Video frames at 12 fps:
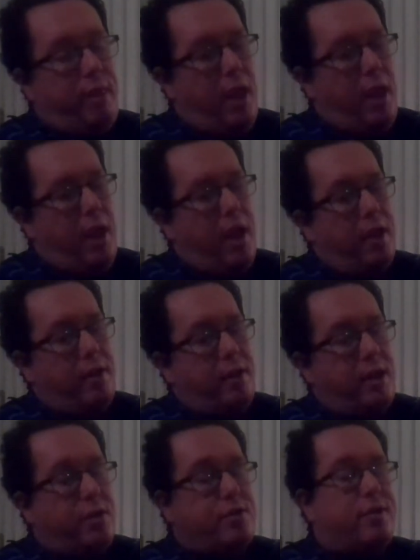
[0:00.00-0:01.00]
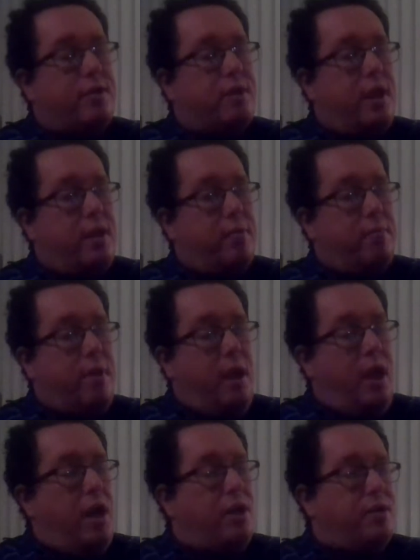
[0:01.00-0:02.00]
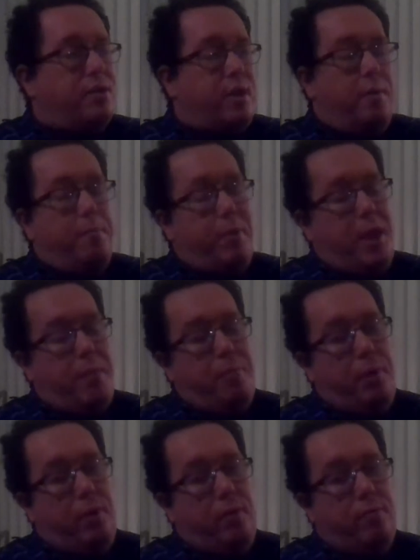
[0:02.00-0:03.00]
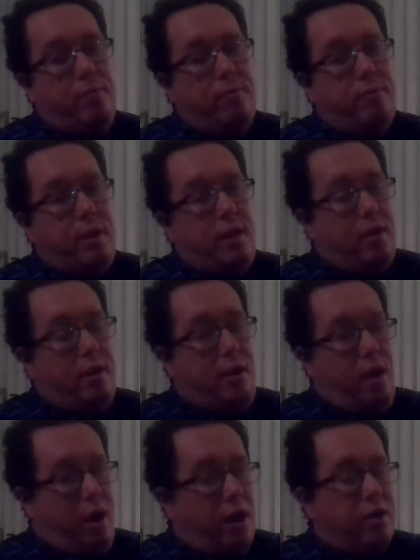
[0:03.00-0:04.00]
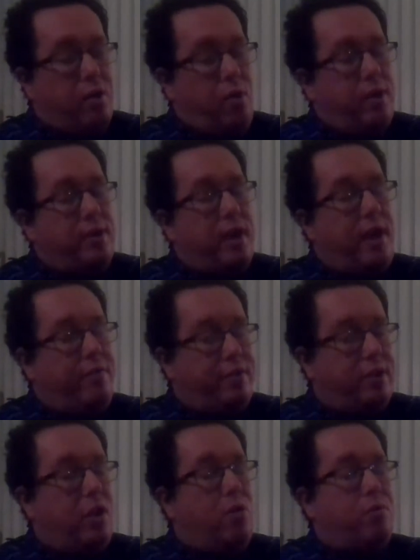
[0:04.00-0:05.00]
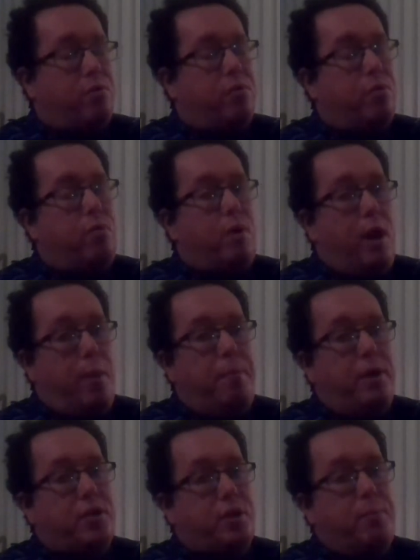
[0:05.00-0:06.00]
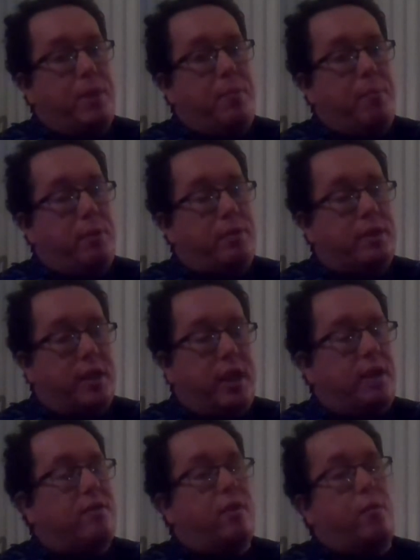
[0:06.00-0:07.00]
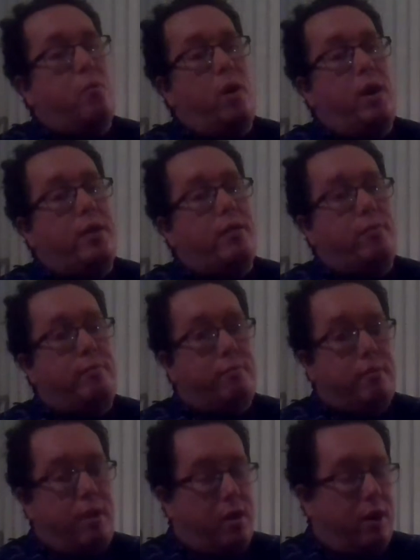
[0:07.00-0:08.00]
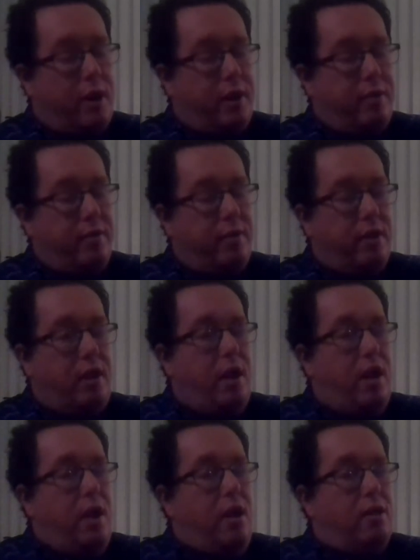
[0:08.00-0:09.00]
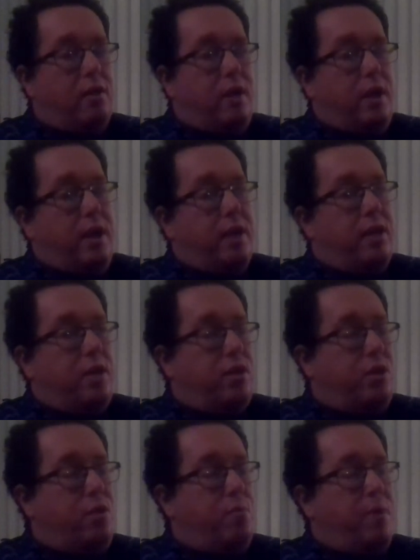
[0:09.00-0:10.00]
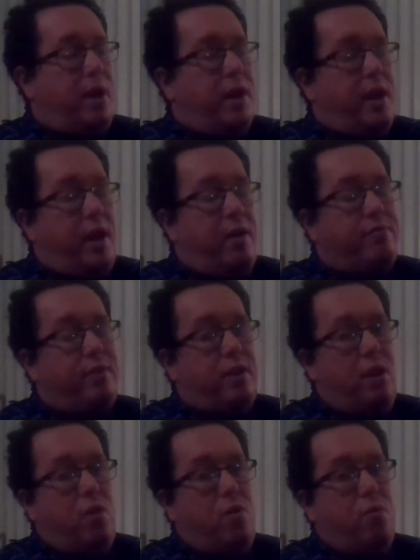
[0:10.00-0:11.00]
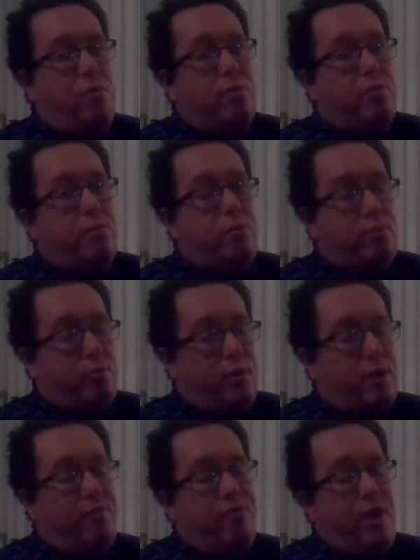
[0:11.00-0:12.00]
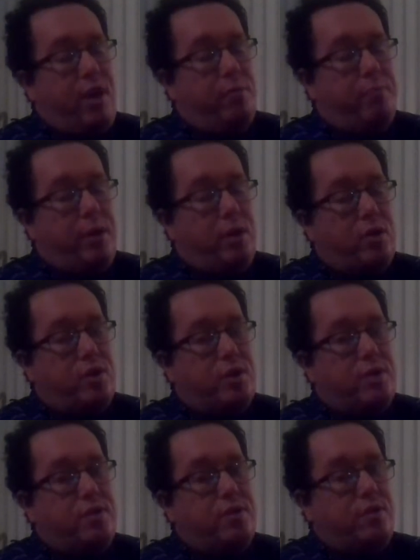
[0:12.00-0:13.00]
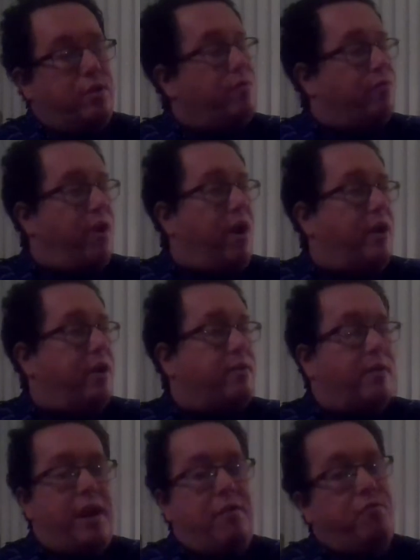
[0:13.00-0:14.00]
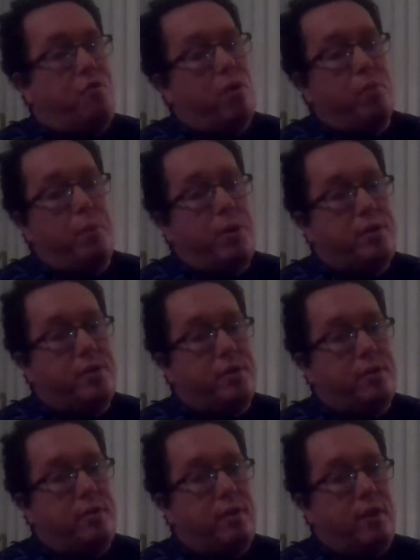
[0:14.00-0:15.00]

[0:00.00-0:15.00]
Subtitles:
And here's the thing. Some people are going to have to go through a bunch of people to get to the one. All right? Like, you might have to go through 3 failed marriages to find that fourth person.